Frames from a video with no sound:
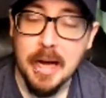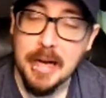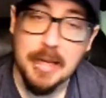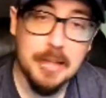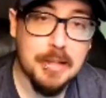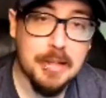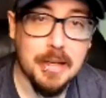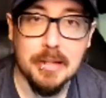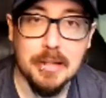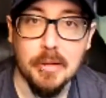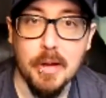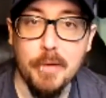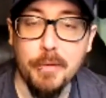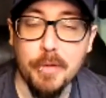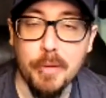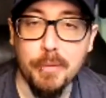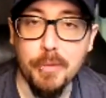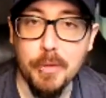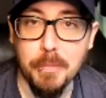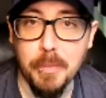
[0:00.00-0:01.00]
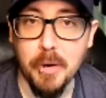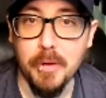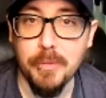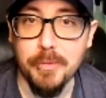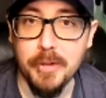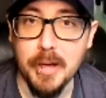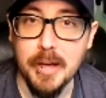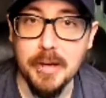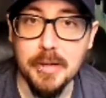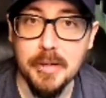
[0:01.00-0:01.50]
I guess that's the life of the football
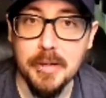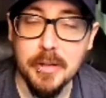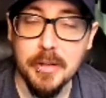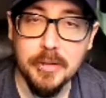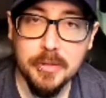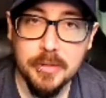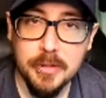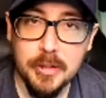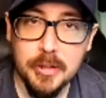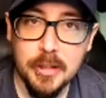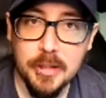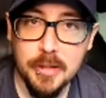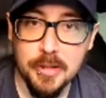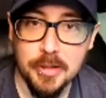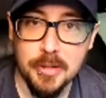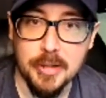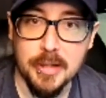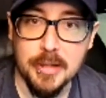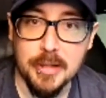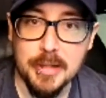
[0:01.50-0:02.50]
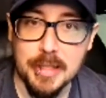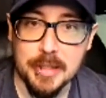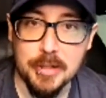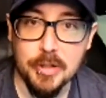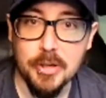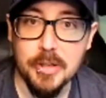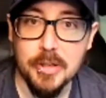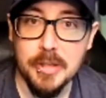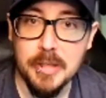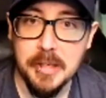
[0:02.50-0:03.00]
fan, you know? There's like 6
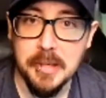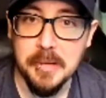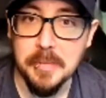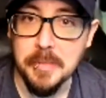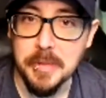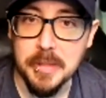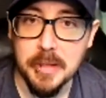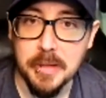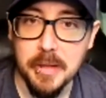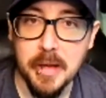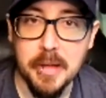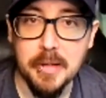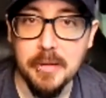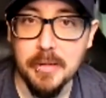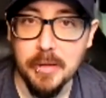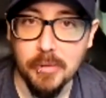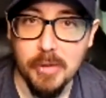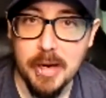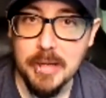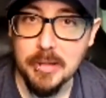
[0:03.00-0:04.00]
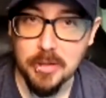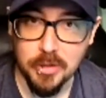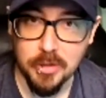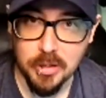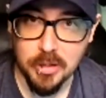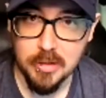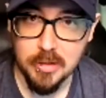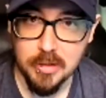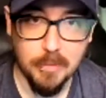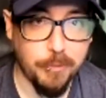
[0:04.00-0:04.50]
good teams, and then the rest are
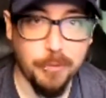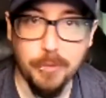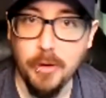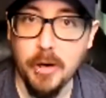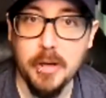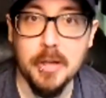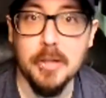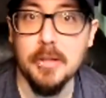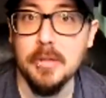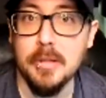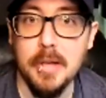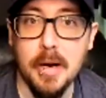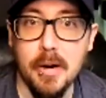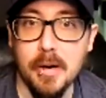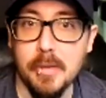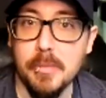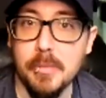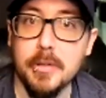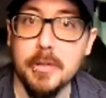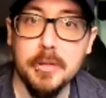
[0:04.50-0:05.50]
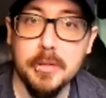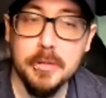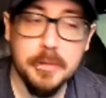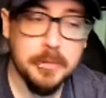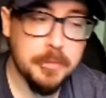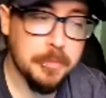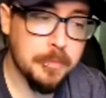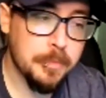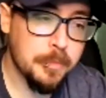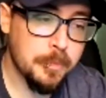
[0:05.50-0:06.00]
just fucking terrible.
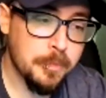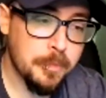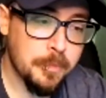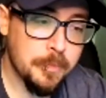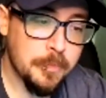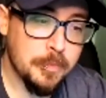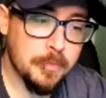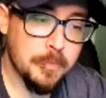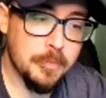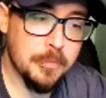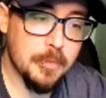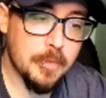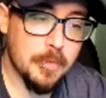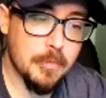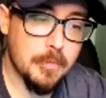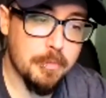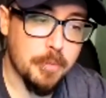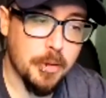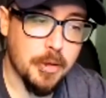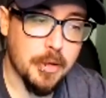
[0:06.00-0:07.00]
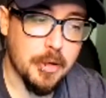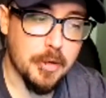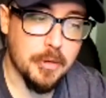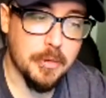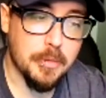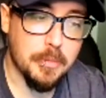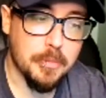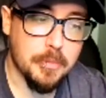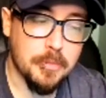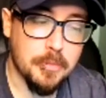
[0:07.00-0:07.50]
But
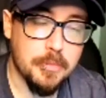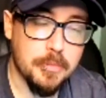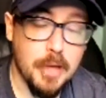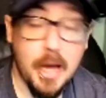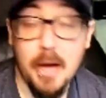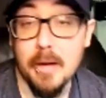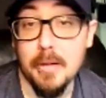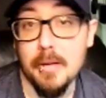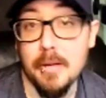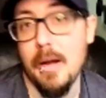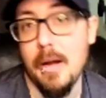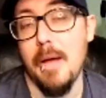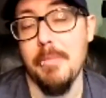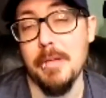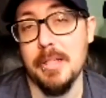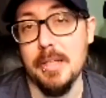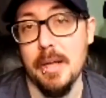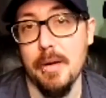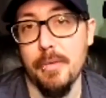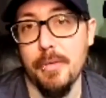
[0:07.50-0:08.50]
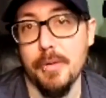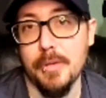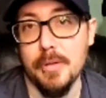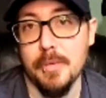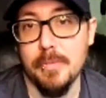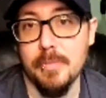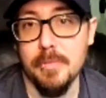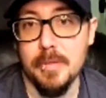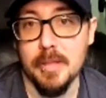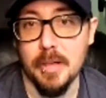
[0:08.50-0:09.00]
yeah, I'm excited for
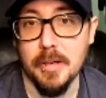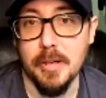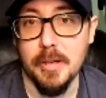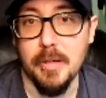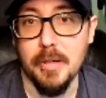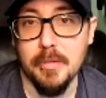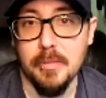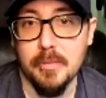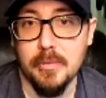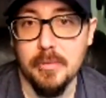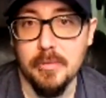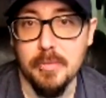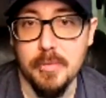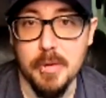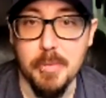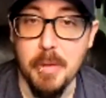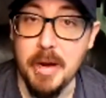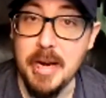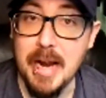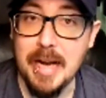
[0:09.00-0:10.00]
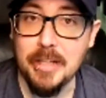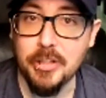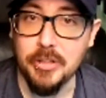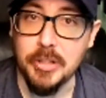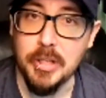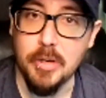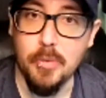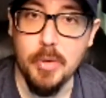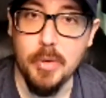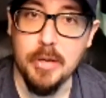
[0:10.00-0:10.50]
Sunday. We might
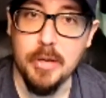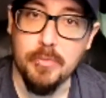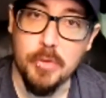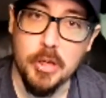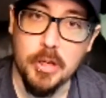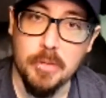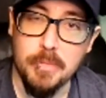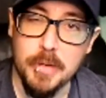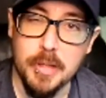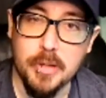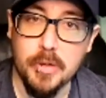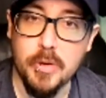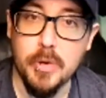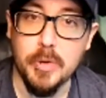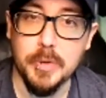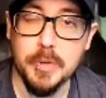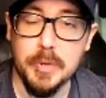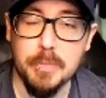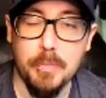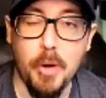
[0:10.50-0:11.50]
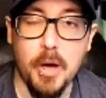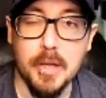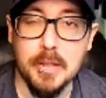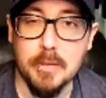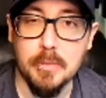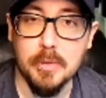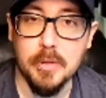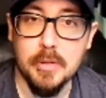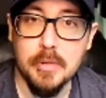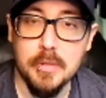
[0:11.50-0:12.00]
actually get a win. We could beat the Colts,
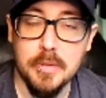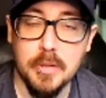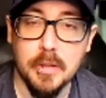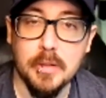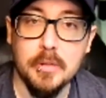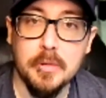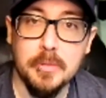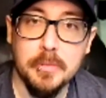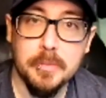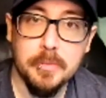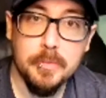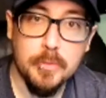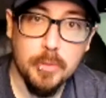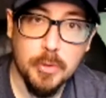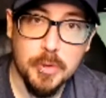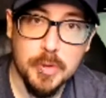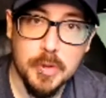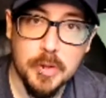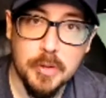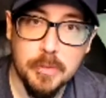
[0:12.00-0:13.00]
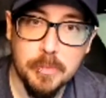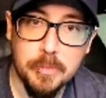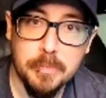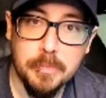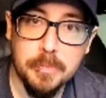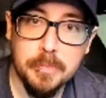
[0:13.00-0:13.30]
possibly. So we'll see.